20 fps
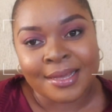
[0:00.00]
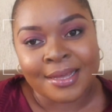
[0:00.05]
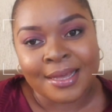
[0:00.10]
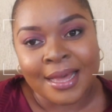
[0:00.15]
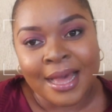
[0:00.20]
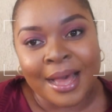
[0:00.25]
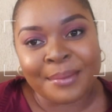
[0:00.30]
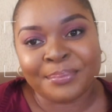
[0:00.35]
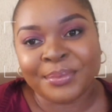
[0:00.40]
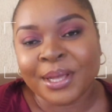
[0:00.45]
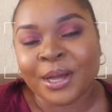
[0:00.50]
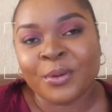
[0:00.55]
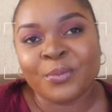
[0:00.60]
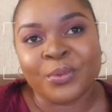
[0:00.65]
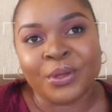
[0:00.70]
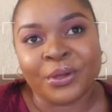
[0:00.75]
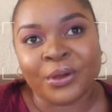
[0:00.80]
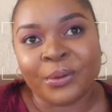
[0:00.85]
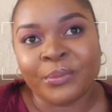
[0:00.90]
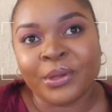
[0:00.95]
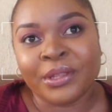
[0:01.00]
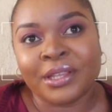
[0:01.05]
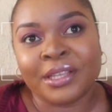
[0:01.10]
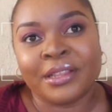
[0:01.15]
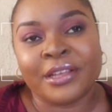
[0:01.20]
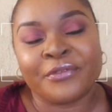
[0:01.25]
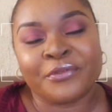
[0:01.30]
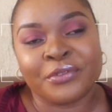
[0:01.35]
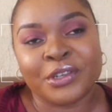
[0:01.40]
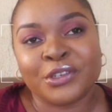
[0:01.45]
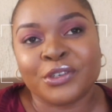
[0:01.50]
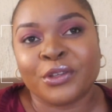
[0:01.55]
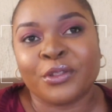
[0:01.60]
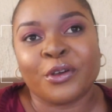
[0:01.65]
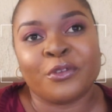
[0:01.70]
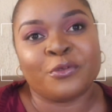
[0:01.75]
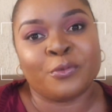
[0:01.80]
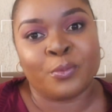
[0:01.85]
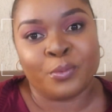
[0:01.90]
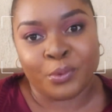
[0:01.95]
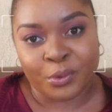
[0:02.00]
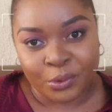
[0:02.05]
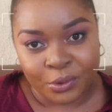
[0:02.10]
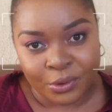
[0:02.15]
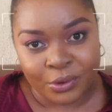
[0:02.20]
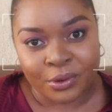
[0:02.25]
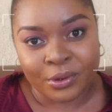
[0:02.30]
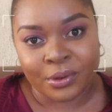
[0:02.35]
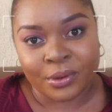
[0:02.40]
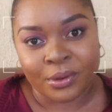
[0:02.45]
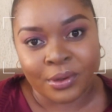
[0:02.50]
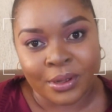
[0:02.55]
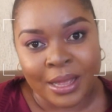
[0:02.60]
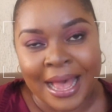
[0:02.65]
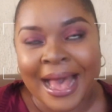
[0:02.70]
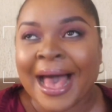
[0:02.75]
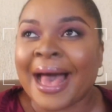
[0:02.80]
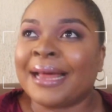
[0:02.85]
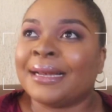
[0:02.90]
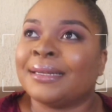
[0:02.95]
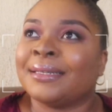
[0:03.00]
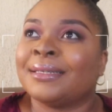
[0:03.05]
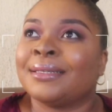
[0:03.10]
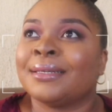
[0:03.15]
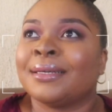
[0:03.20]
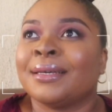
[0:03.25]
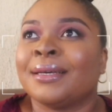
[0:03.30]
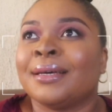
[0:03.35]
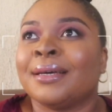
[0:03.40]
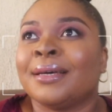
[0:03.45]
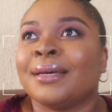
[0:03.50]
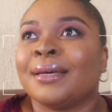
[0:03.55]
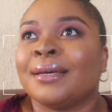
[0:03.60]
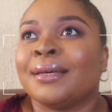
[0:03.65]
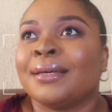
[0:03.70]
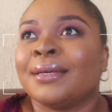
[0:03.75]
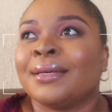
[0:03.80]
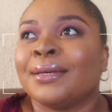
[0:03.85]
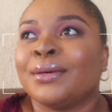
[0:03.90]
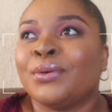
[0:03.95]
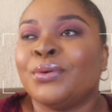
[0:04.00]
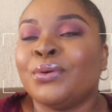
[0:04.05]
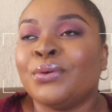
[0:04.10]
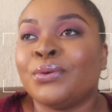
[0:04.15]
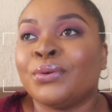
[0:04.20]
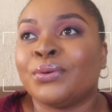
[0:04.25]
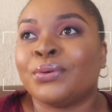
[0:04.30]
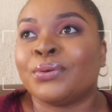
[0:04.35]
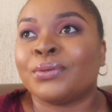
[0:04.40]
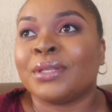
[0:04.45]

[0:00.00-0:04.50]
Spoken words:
I'm now becoming the definition of broke. And whew.